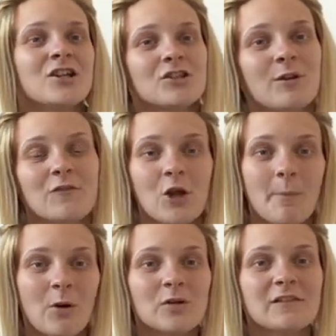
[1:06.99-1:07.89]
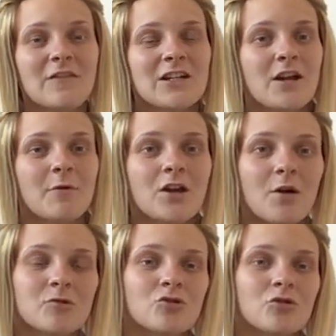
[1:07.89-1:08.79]
So if you can pause the video and go
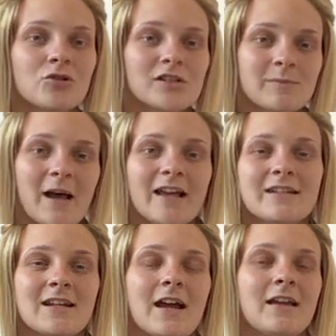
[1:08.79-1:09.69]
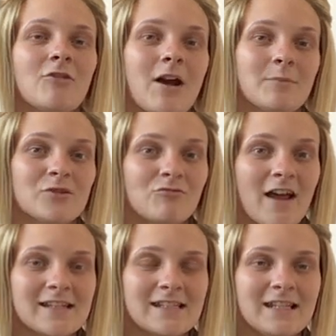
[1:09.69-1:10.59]
and draw your spider diagrams
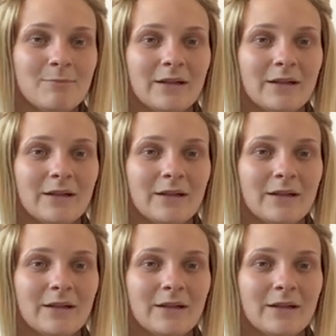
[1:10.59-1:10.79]
ready,